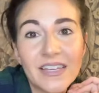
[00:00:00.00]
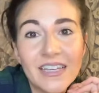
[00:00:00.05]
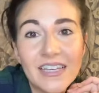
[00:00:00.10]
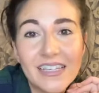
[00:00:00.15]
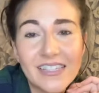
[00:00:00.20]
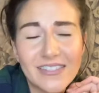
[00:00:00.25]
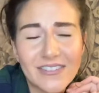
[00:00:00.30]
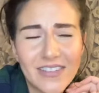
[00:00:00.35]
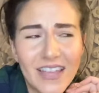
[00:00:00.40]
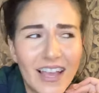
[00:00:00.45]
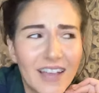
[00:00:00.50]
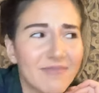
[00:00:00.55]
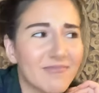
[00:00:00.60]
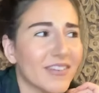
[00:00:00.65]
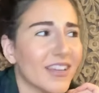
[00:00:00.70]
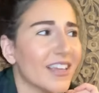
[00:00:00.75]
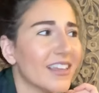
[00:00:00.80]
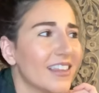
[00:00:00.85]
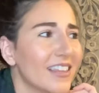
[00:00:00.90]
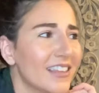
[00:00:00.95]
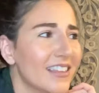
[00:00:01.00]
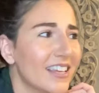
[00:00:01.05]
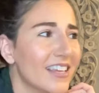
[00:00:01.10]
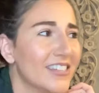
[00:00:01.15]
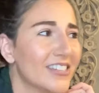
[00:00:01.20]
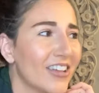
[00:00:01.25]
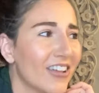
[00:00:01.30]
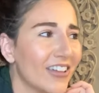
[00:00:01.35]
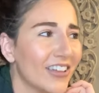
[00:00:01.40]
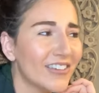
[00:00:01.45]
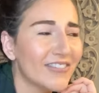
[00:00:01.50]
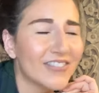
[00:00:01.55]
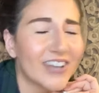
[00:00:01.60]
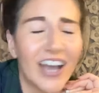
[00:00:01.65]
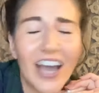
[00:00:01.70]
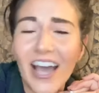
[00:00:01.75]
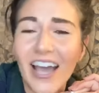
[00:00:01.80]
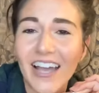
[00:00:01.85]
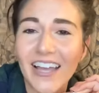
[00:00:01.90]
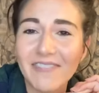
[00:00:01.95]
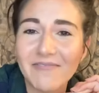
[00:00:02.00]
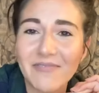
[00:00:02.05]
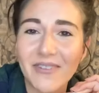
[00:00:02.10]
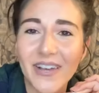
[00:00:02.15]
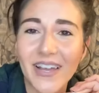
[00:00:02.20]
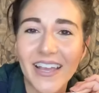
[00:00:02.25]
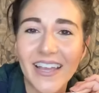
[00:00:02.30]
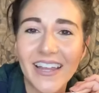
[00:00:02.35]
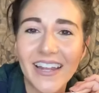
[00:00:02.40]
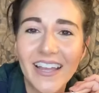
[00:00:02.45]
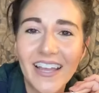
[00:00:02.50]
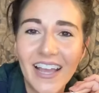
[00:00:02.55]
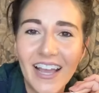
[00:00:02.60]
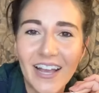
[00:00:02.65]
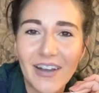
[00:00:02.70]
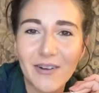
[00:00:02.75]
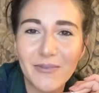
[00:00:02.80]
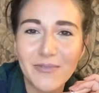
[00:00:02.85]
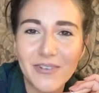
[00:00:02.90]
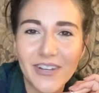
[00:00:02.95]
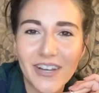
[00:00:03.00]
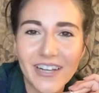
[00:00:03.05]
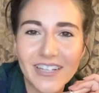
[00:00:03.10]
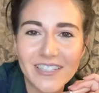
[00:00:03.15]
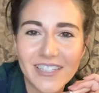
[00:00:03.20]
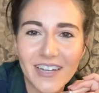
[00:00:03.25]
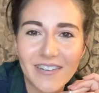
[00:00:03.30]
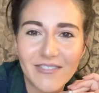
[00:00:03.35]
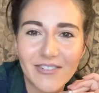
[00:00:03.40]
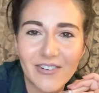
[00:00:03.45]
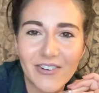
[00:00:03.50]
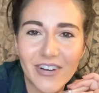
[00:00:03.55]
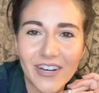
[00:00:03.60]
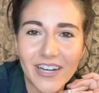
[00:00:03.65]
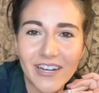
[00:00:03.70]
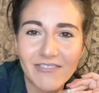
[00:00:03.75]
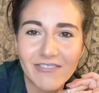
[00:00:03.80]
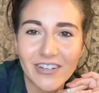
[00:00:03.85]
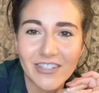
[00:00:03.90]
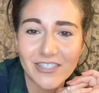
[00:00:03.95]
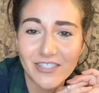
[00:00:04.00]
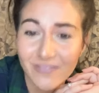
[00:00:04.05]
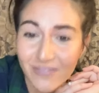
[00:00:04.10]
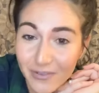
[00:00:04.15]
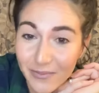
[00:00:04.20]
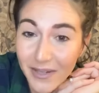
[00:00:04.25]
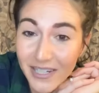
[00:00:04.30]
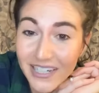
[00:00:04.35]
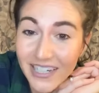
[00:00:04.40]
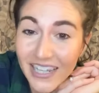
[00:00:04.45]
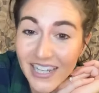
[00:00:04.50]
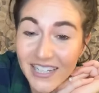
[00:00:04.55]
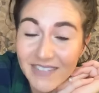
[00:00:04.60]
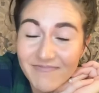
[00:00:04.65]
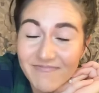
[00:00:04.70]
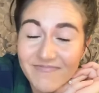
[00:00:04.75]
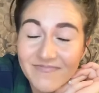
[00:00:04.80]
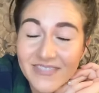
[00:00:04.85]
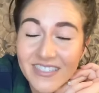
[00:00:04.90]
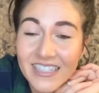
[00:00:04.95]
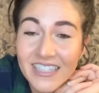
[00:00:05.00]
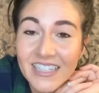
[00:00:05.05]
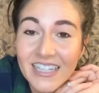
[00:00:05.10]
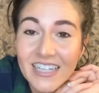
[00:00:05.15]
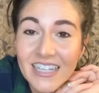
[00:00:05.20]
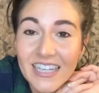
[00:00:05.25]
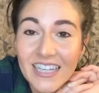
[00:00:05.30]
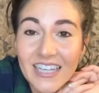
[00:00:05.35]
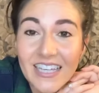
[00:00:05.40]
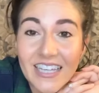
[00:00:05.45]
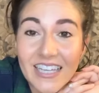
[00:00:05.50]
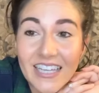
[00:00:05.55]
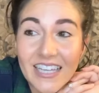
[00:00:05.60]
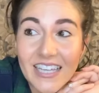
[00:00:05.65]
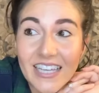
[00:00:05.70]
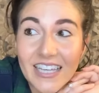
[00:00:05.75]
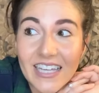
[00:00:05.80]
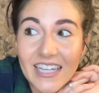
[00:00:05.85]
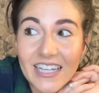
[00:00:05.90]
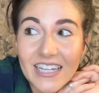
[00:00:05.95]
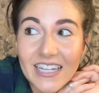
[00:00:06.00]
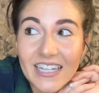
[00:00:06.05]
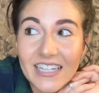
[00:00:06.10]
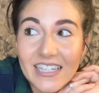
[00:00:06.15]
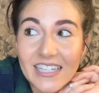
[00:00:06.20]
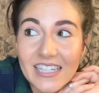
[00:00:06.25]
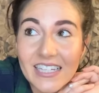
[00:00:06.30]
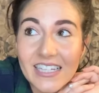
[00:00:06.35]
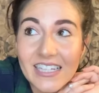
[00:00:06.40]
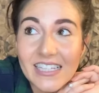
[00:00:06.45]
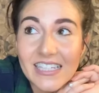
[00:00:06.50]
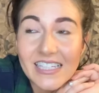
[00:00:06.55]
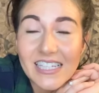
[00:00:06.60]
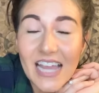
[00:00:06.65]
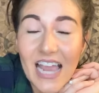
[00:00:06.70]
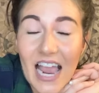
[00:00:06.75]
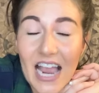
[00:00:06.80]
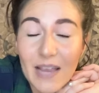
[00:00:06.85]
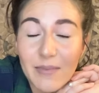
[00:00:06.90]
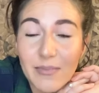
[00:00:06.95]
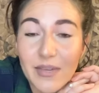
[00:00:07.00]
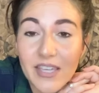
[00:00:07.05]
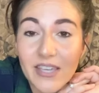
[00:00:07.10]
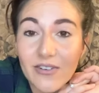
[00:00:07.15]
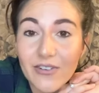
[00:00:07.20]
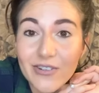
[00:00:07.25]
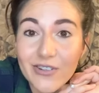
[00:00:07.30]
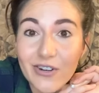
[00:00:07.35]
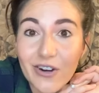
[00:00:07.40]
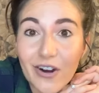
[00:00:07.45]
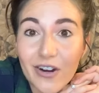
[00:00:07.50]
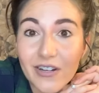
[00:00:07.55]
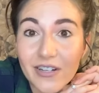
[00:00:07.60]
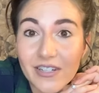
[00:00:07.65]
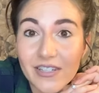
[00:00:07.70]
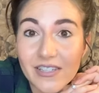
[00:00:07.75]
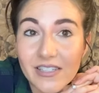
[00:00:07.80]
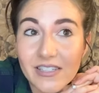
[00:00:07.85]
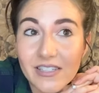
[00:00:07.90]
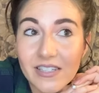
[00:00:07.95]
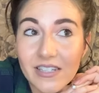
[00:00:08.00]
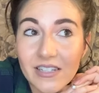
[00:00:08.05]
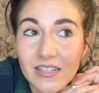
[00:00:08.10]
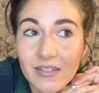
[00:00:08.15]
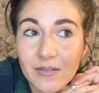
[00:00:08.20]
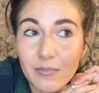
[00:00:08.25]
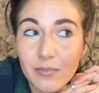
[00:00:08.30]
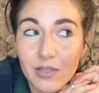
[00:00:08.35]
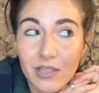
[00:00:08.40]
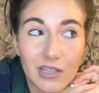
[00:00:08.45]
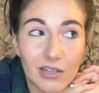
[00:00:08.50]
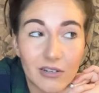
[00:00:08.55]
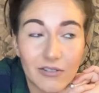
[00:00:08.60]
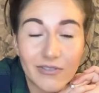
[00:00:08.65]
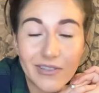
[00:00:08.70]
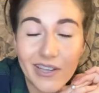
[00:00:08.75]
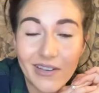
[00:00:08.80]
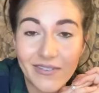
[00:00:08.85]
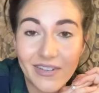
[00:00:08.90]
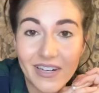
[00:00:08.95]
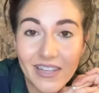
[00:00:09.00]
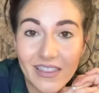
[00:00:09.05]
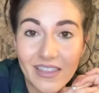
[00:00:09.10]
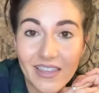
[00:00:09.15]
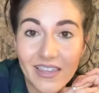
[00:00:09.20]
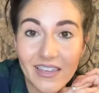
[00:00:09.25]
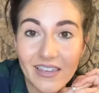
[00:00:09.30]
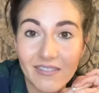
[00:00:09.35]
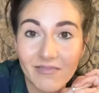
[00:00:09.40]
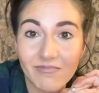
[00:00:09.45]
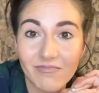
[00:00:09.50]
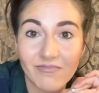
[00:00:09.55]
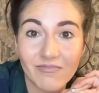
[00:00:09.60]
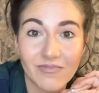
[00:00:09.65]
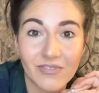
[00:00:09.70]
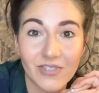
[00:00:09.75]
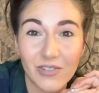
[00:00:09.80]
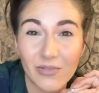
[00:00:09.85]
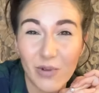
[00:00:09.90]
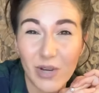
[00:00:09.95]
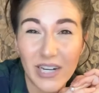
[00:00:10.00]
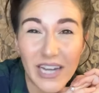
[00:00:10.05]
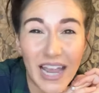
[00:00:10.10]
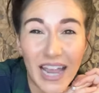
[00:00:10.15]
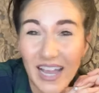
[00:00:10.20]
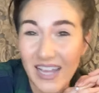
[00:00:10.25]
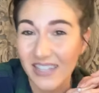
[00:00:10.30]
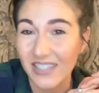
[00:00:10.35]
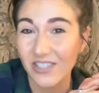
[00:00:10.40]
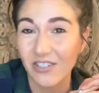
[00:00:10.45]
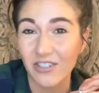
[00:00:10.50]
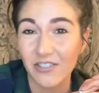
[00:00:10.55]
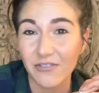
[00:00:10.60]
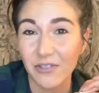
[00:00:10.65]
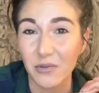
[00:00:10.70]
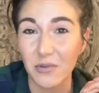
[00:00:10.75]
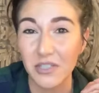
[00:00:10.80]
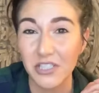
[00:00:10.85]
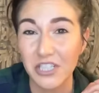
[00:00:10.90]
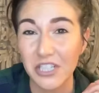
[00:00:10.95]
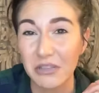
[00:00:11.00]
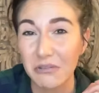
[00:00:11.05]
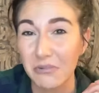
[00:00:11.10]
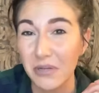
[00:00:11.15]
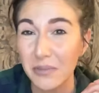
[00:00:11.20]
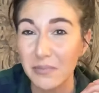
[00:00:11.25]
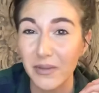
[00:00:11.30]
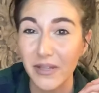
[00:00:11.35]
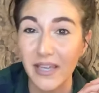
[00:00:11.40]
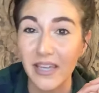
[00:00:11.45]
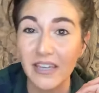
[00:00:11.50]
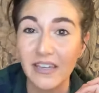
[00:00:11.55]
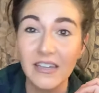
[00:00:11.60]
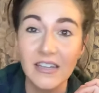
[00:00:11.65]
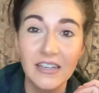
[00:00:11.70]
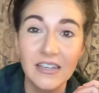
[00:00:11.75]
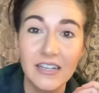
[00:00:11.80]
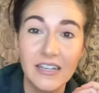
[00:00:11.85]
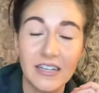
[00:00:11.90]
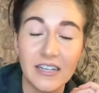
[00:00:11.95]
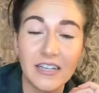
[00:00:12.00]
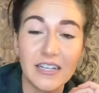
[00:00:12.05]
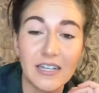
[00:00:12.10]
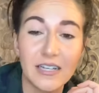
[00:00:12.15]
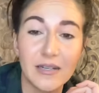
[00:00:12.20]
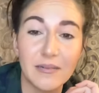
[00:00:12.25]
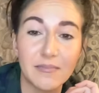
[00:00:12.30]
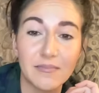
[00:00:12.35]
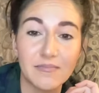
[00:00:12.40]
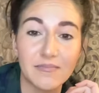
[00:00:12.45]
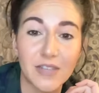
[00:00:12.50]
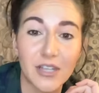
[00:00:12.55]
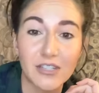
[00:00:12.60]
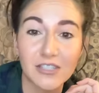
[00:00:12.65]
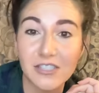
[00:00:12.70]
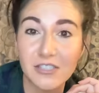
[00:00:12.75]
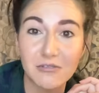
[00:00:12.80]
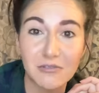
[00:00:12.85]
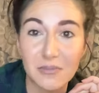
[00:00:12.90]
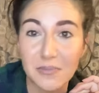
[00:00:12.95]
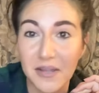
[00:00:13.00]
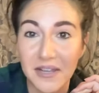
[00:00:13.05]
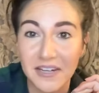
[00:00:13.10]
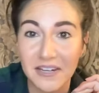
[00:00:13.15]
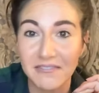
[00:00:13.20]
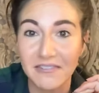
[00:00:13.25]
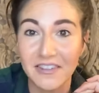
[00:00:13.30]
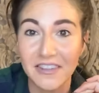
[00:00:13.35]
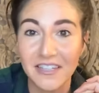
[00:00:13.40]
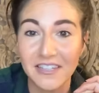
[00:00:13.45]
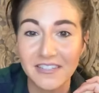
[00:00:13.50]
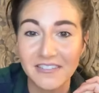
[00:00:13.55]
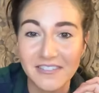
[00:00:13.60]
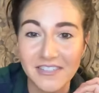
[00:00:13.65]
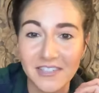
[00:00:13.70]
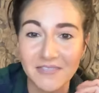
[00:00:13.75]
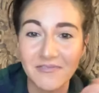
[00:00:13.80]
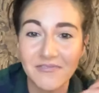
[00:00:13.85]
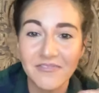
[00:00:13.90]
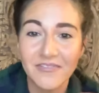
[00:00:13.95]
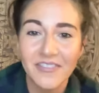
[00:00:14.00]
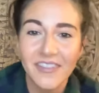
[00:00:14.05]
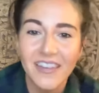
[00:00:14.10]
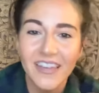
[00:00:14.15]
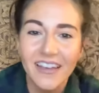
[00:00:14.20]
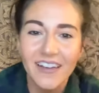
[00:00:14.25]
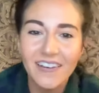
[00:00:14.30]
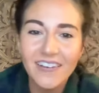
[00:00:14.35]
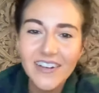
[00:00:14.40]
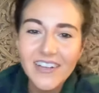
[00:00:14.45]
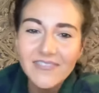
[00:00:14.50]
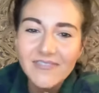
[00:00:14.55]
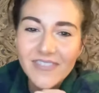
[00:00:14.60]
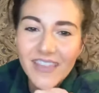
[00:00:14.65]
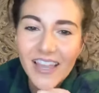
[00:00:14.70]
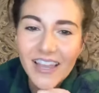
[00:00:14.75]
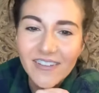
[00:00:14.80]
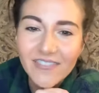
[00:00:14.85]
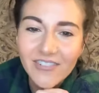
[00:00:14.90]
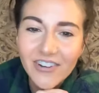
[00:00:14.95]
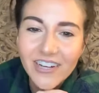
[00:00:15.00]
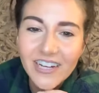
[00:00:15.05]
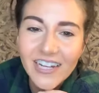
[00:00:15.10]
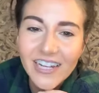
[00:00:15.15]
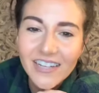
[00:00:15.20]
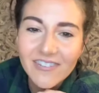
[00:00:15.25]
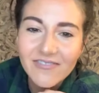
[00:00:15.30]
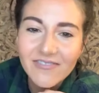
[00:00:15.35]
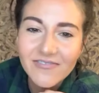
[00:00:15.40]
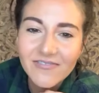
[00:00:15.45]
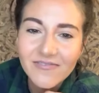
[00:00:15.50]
So yeah, I think that's all I've got, but hope you guys have a great rest of your Monday, and tag me or your artist below if you have anything you want to ask, or if you're watching the replay. I'll still reply to everything. So, all right, have a great night.